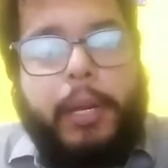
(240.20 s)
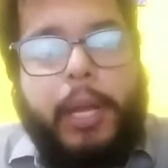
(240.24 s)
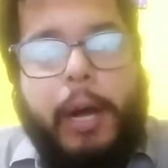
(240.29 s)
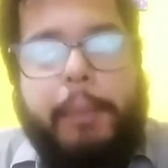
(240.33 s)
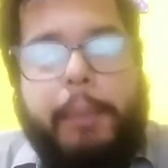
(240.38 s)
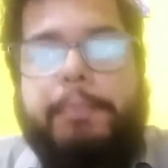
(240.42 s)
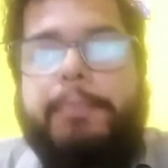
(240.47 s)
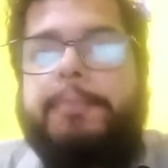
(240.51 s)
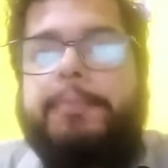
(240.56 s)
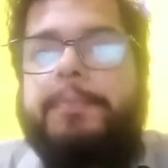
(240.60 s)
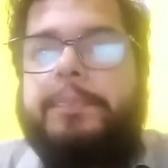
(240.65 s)

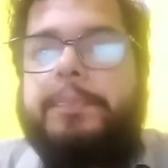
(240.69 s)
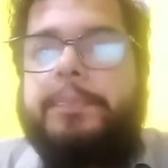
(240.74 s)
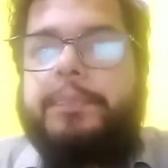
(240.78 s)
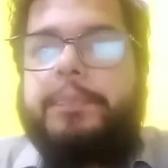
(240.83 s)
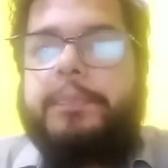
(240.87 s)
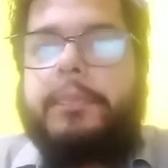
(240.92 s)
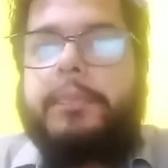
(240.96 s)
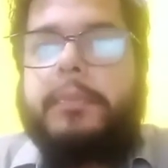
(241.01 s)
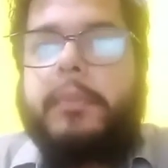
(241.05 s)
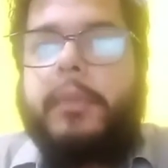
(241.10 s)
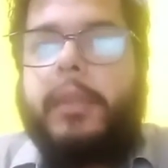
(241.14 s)
up,
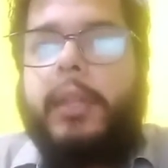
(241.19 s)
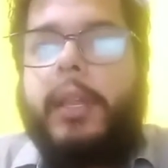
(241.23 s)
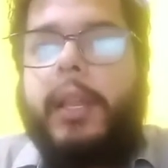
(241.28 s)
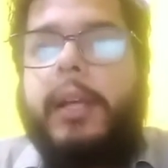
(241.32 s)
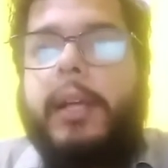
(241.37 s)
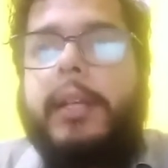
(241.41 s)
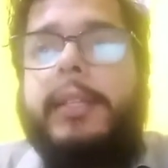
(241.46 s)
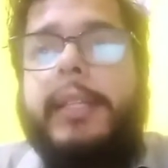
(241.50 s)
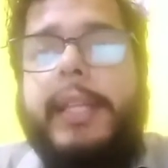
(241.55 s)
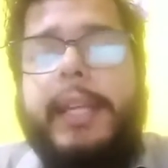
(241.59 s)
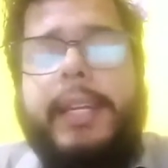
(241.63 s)

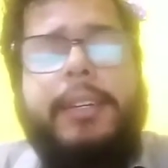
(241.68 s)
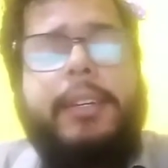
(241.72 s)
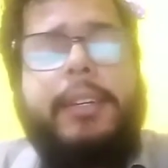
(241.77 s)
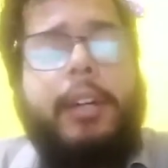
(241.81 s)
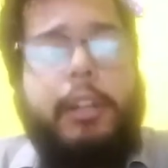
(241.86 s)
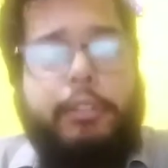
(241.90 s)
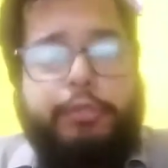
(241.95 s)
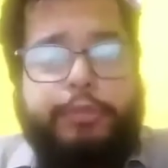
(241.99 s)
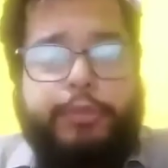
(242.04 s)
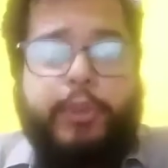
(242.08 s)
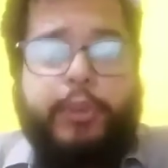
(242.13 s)
then
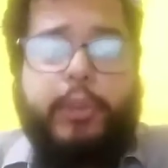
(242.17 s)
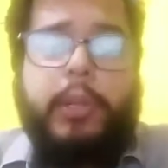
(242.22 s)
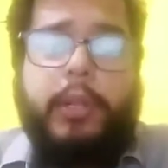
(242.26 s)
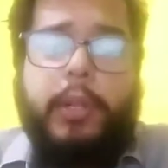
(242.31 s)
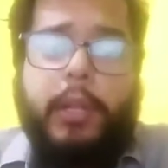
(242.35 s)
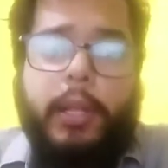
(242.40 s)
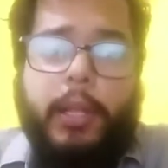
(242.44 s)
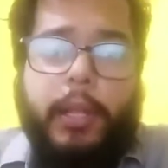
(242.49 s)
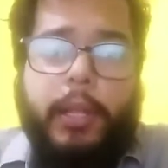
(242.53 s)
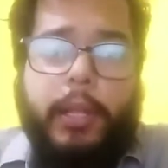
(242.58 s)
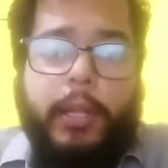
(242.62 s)
a full,
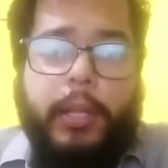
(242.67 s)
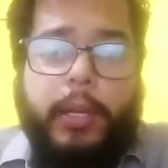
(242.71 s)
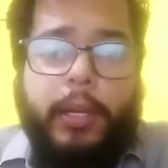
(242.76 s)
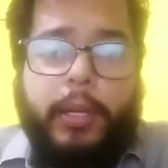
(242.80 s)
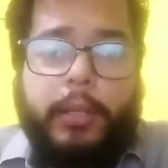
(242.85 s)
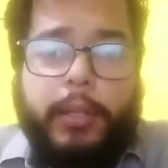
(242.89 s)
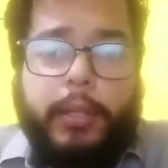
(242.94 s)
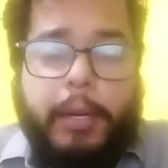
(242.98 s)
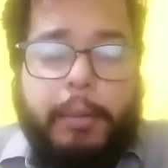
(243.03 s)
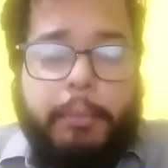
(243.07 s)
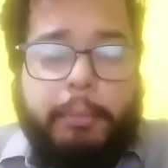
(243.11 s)

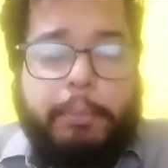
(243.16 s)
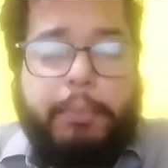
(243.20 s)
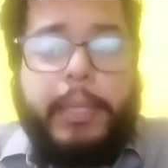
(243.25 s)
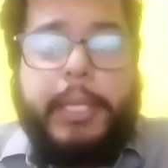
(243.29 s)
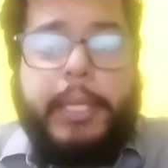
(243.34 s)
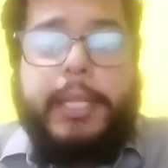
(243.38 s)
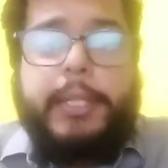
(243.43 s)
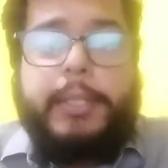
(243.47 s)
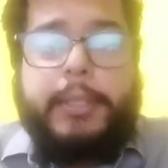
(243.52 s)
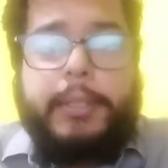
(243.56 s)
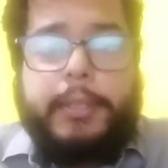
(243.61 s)

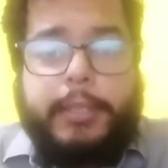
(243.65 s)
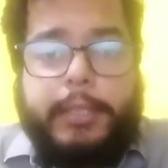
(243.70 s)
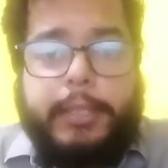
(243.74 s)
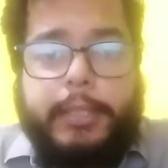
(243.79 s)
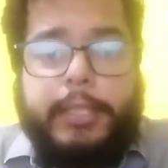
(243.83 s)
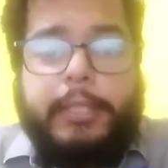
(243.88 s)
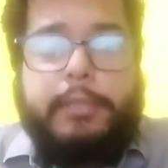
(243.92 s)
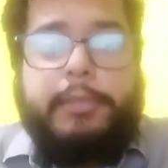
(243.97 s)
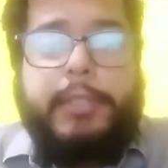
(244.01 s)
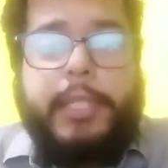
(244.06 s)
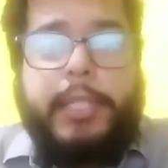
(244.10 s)
complete
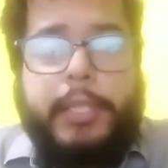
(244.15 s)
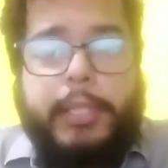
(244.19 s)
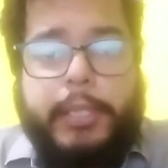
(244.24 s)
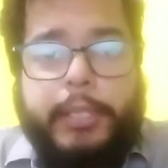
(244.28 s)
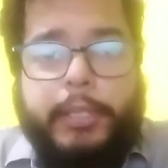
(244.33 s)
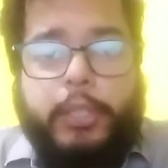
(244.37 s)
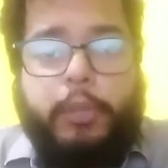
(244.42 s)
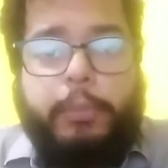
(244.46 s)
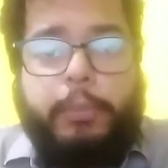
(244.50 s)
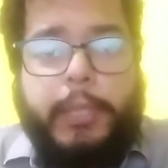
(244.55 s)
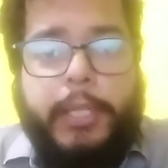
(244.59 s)
civil
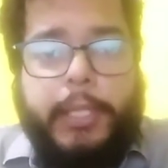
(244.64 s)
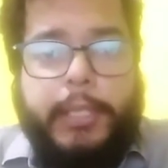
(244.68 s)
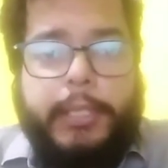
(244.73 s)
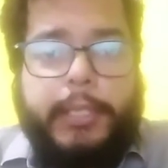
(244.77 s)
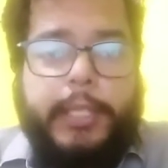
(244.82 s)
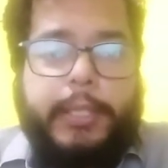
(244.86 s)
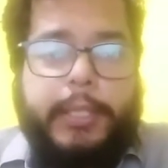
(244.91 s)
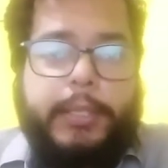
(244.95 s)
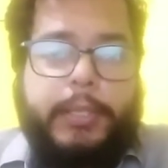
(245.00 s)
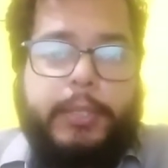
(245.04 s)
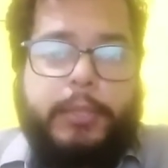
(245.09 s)

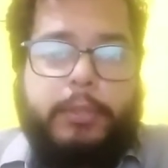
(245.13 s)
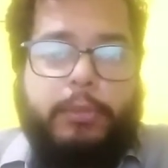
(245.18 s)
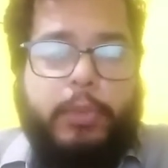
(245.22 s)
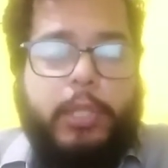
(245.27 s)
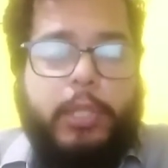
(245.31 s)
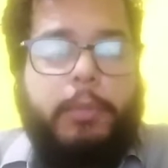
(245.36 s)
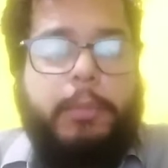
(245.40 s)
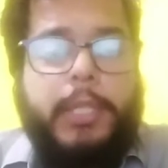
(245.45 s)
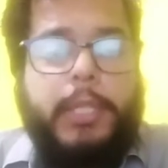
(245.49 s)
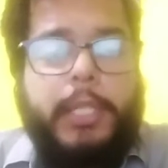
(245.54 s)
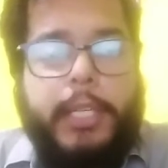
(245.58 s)
disobedience
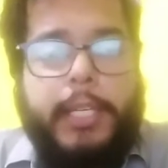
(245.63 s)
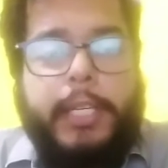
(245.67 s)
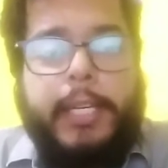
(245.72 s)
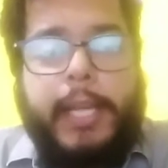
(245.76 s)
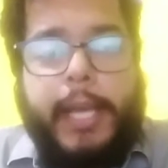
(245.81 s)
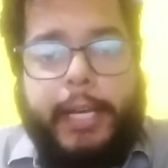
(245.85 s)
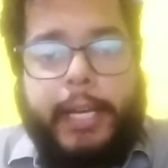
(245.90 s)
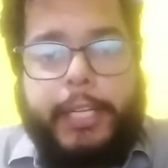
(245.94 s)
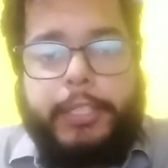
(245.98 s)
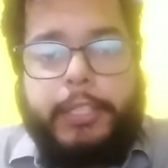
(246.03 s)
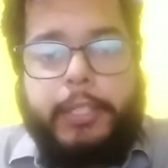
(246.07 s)
will be in
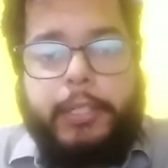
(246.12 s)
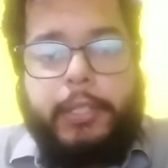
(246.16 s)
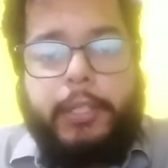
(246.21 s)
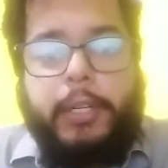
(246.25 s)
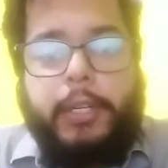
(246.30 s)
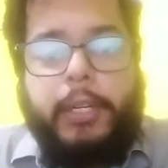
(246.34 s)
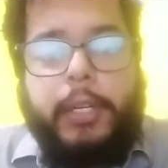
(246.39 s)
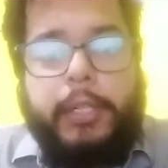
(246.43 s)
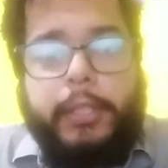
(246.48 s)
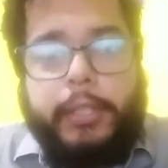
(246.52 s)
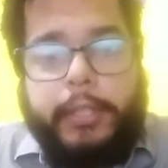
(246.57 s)
action.
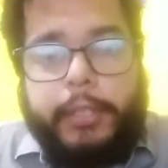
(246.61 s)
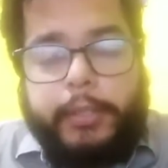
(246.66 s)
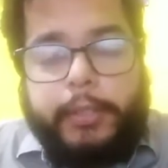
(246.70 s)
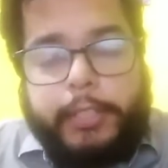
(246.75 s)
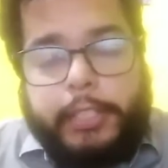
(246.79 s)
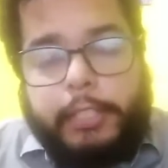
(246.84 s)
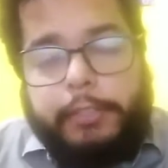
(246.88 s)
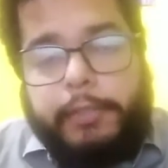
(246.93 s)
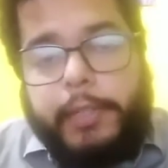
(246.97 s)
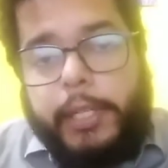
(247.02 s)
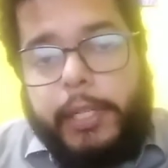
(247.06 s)

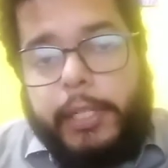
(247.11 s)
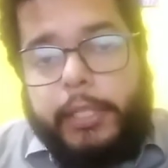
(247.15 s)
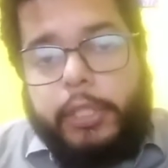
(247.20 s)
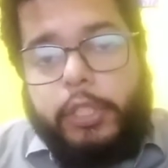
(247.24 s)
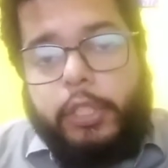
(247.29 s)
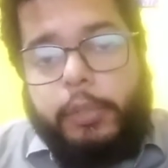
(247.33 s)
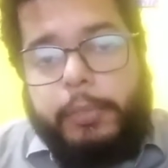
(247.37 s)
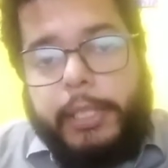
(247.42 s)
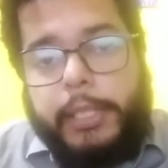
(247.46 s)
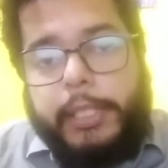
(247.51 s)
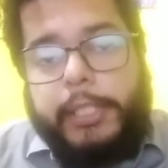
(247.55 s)
Civil
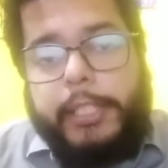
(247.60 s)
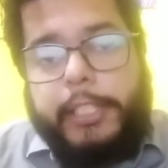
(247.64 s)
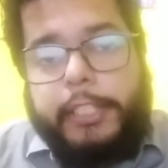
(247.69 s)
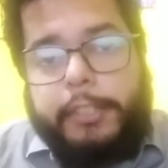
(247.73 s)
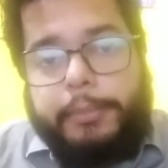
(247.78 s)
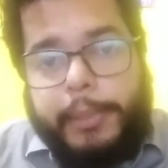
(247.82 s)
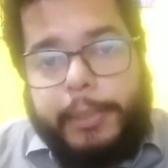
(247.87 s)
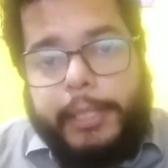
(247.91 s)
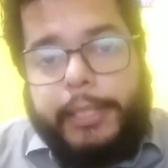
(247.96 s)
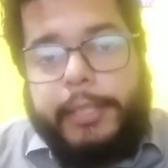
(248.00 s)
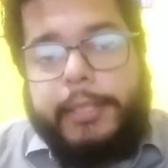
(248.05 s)

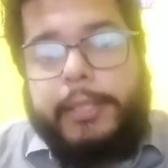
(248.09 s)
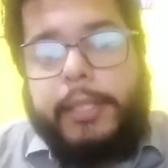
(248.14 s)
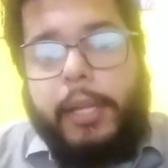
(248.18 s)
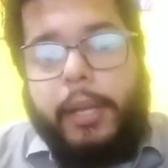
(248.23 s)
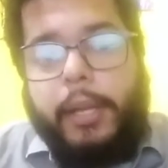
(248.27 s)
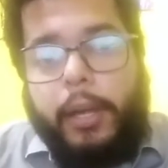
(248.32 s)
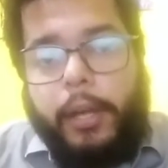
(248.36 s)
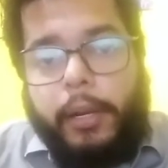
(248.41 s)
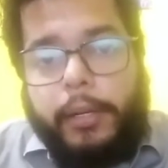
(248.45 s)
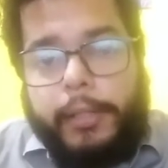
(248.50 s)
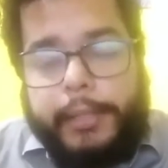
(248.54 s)
disobedience means
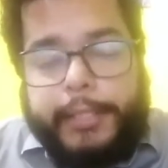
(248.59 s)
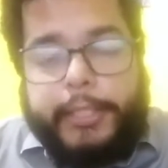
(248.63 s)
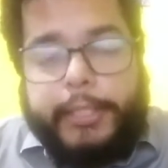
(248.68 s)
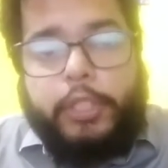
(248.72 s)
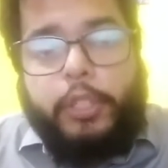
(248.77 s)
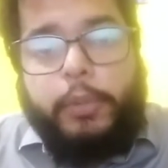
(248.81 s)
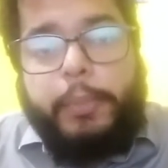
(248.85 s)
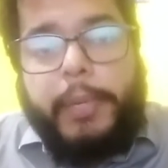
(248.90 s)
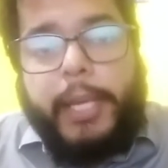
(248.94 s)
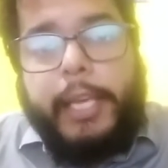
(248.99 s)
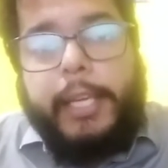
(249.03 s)

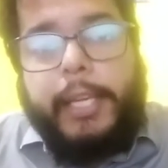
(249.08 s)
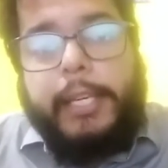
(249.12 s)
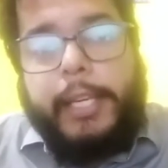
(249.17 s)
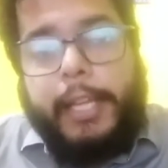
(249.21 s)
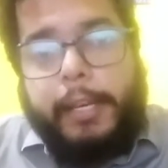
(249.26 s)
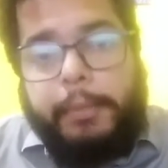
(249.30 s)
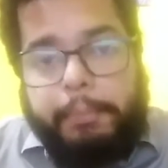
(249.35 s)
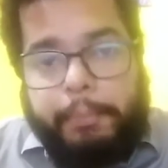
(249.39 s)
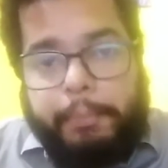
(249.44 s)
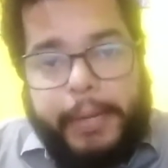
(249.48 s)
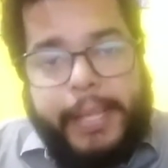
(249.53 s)
disobeying
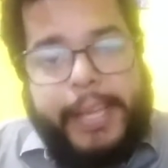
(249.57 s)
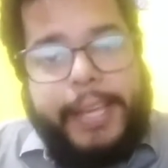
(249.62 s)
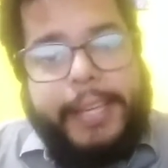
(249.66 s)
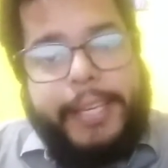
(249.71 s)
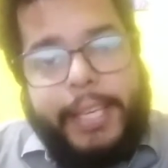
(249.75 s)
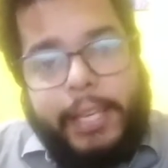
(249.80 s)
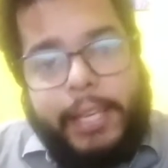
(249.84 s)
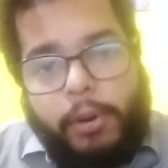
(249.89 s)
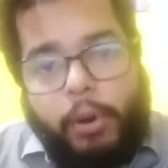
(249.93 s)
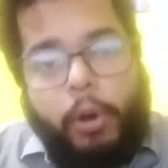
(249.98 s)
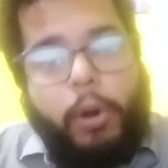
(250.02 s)
and
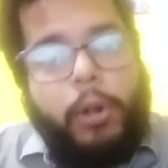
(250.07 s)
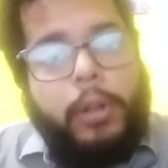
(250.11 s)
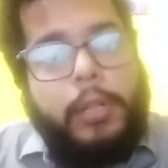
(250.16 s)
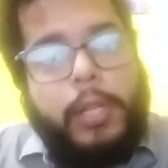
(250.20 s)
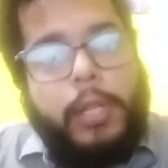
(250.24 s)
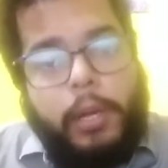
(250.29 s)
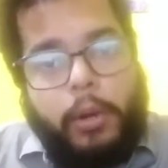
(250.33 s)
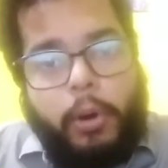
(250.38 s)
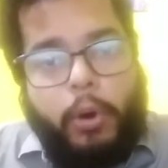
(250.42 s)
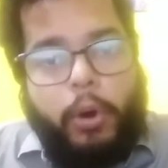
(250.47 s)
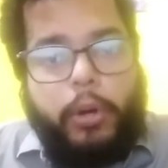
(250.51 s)
breaking all
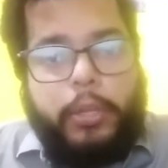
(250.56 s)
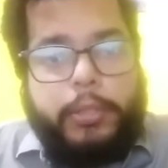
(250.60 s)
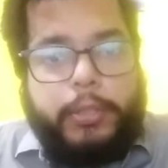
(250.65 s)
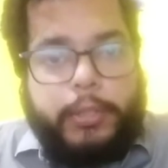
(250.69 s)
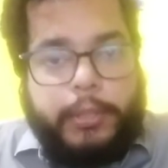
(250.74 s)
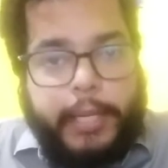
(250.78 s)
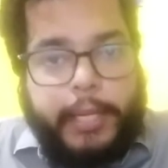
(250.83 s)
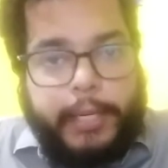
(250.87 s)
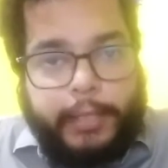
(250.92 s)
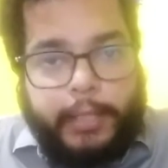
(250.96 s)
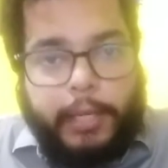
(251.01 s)
the laws
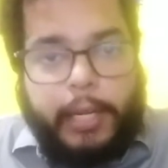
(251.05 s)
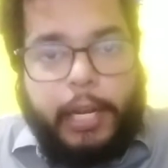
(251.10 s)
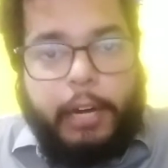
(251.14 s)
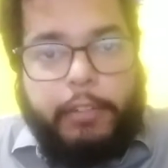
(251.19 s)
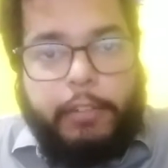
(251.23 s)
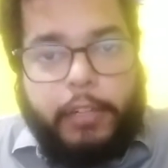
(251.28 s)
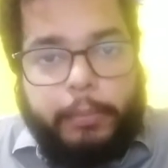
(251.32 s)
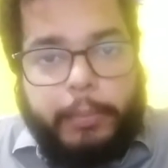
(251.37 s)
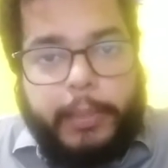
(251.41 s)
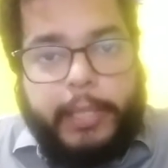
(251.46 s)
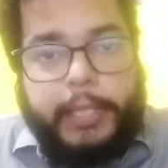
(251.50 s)
that the
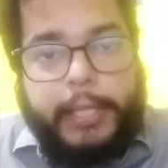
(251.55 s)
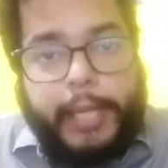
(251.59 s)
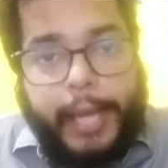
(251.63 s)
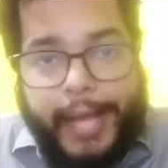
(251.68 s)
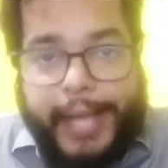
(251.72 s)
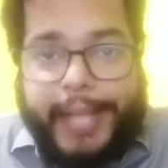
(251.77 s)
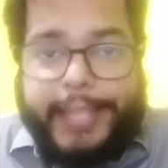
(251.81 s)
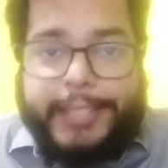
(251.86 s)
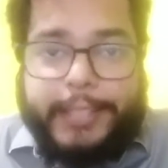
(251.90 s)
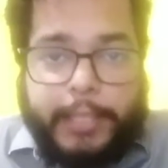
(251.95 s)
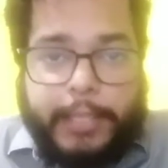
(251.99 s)
government
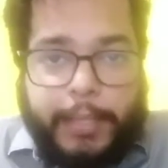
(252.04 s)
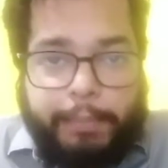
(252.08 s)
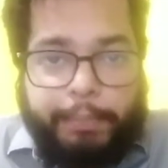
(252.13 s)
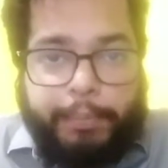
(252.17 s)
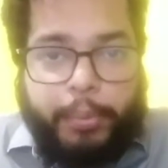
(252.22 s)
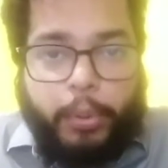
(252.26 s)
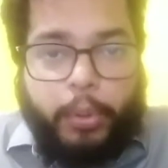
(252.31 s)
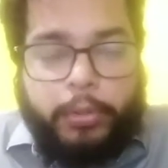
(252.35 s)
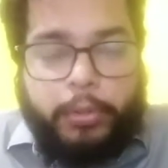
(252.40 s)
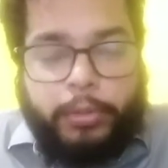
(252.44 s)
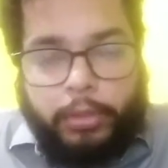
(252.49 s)
has
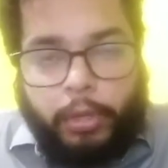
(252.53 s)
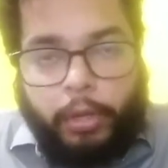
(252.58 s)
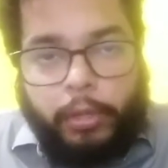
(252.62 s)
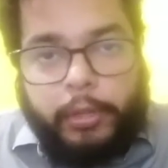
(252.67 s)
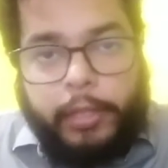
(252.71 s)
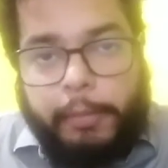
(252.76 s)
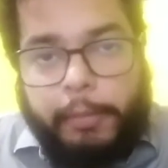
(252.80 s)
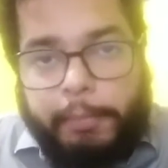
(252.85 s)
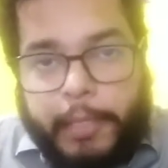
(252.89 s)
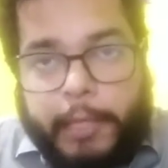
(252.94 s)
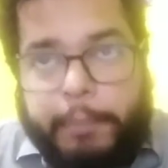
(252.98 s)
imposed
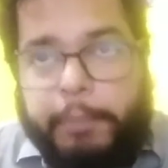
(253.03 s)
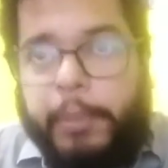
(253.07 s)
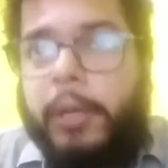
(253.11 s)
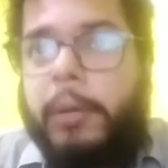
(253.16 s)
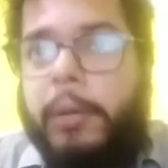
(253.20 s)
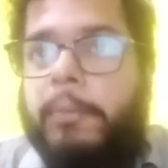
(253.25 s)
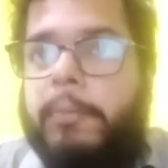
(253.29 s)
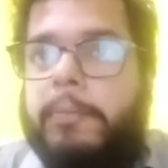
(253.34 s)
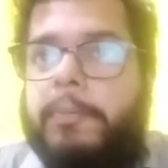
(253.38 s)
on the people.